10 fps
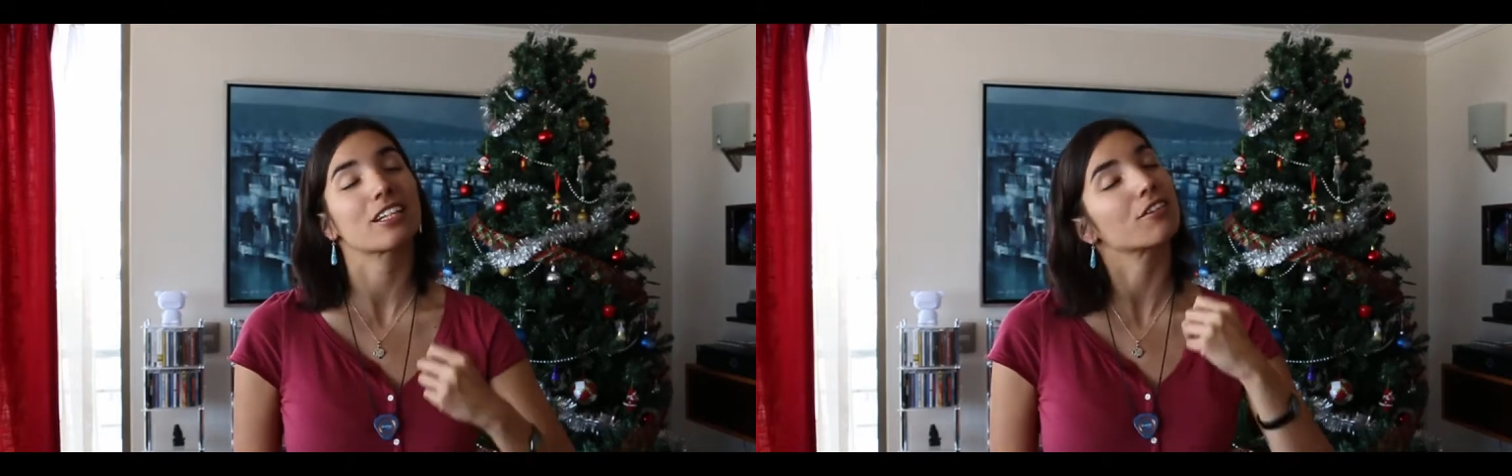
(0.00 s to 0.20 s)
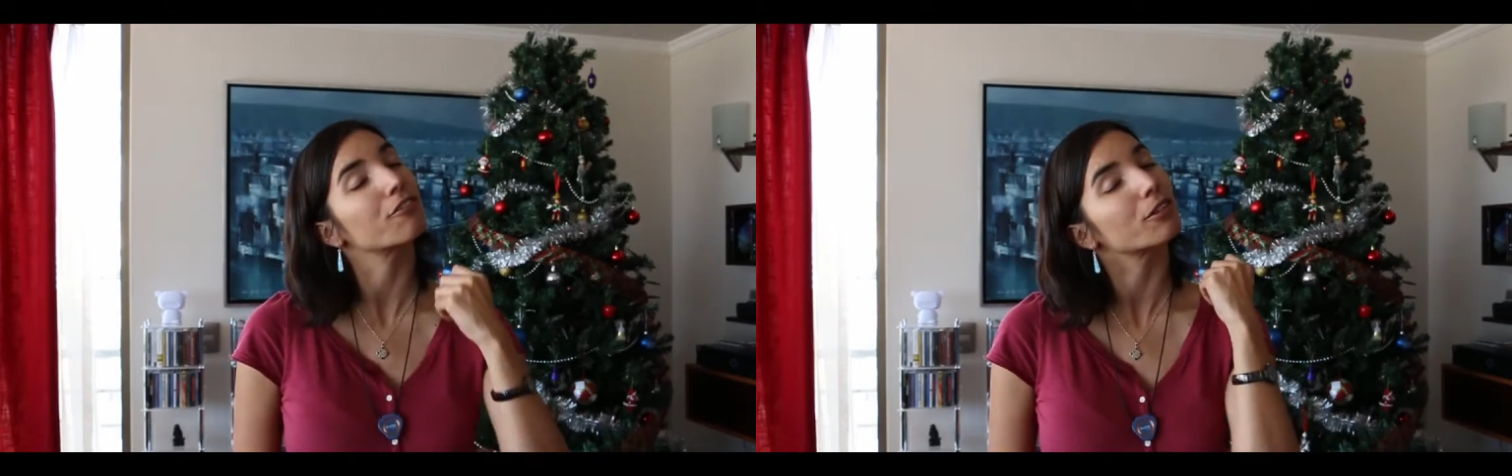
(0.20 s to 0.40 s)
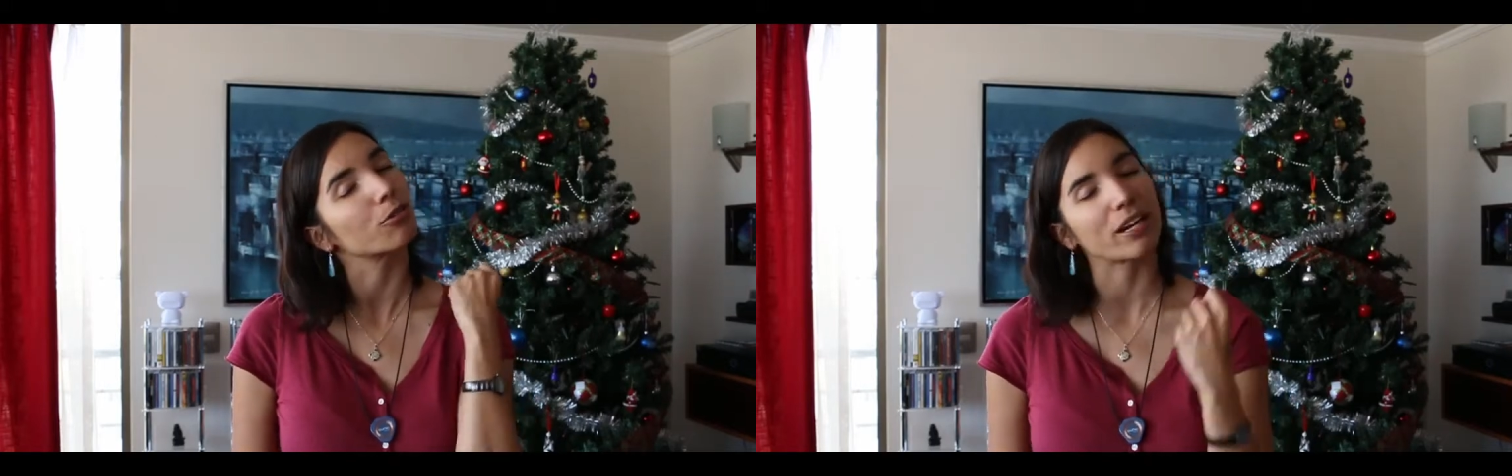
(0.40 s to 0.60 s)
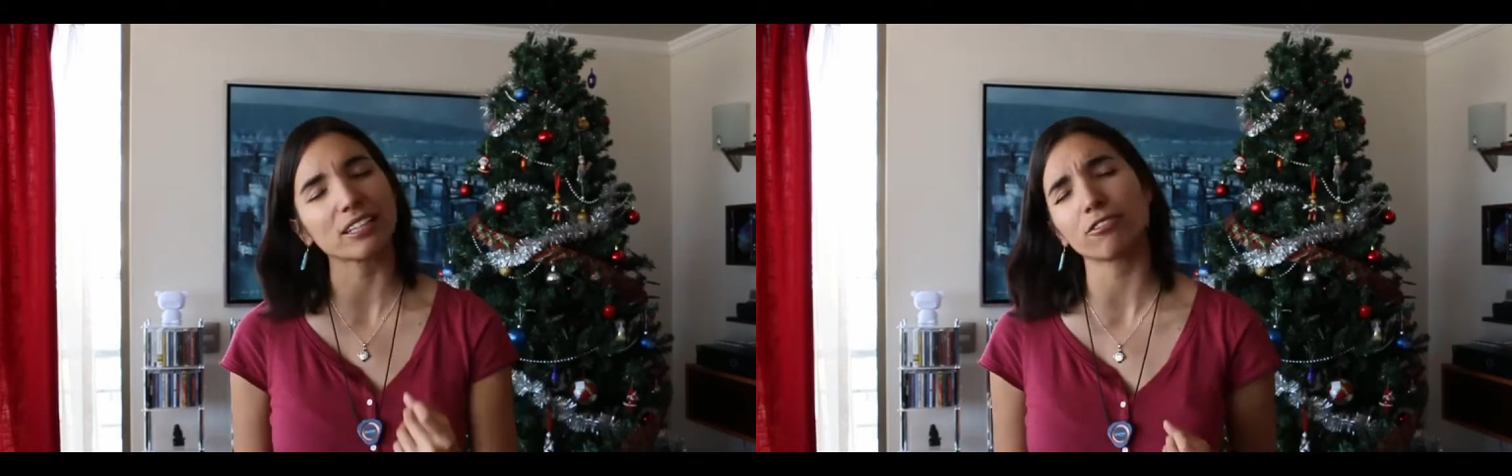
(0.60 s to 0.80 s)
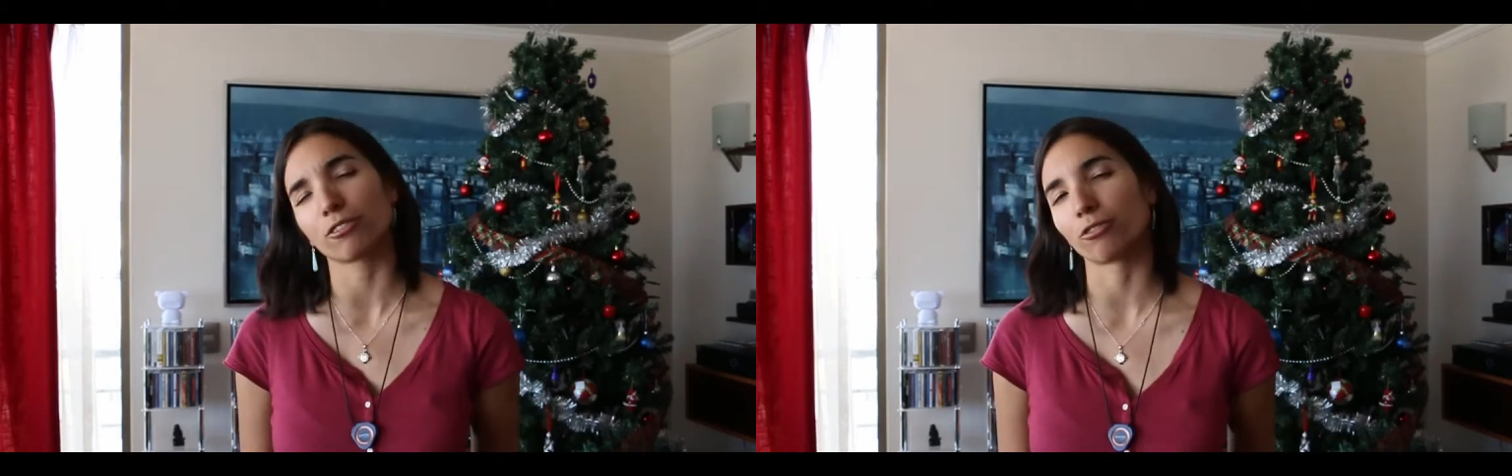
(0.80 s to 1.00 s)
that you feel
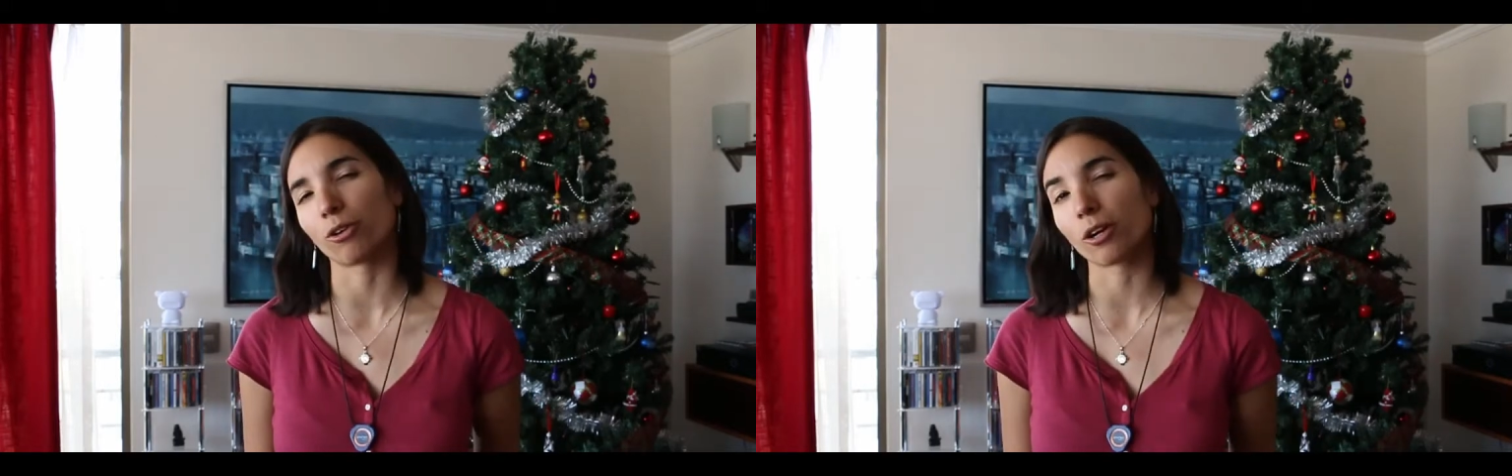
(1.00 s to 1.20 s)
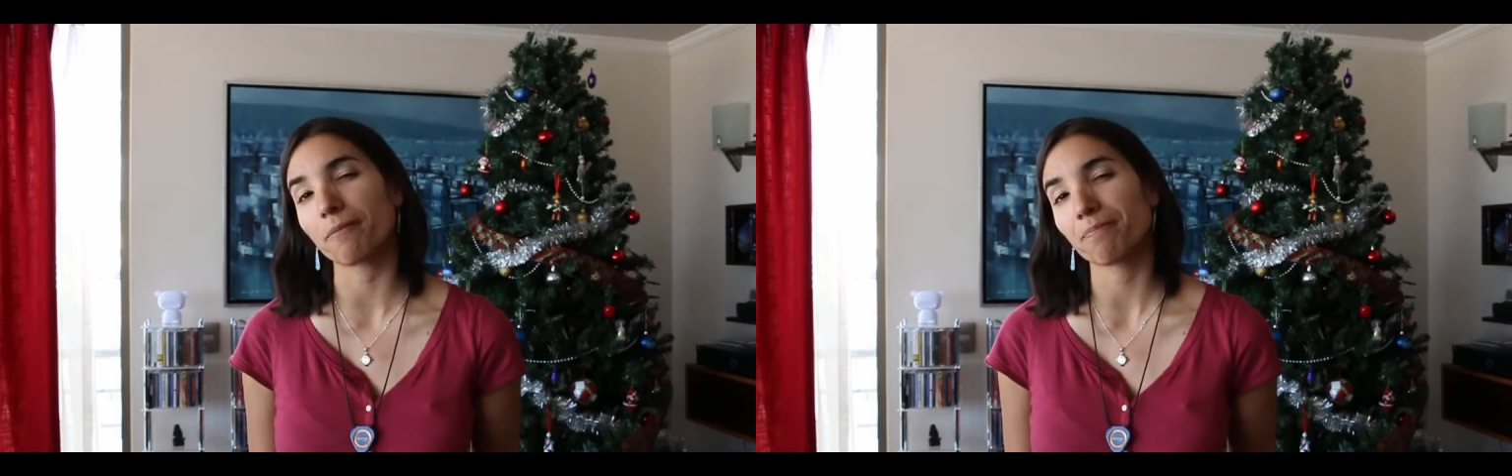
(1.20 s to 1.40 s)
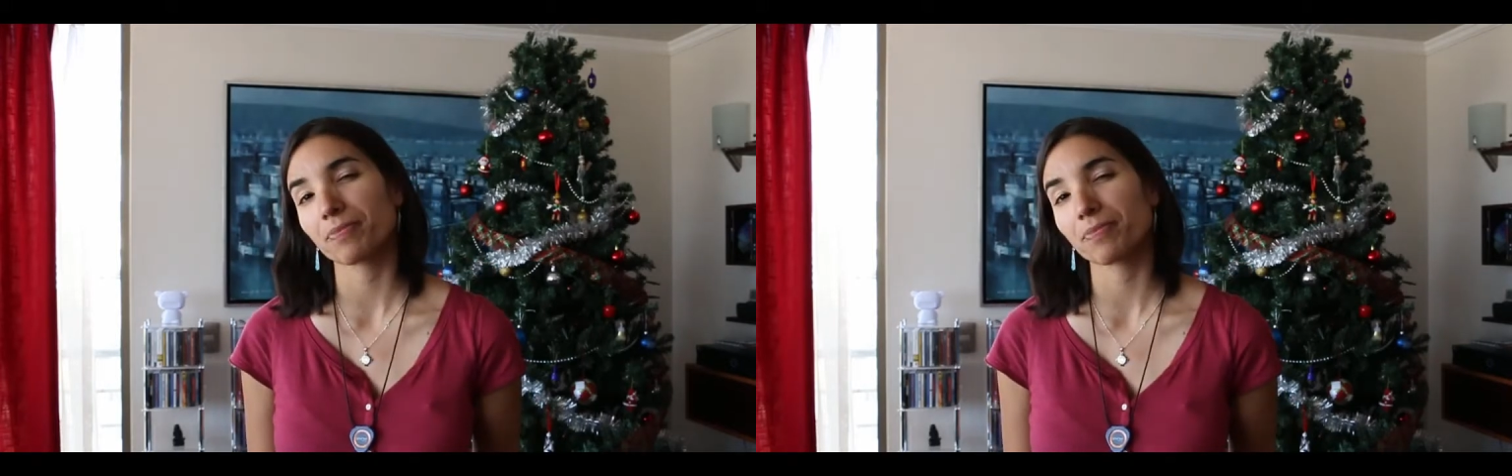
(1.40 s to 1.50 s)
grateful for,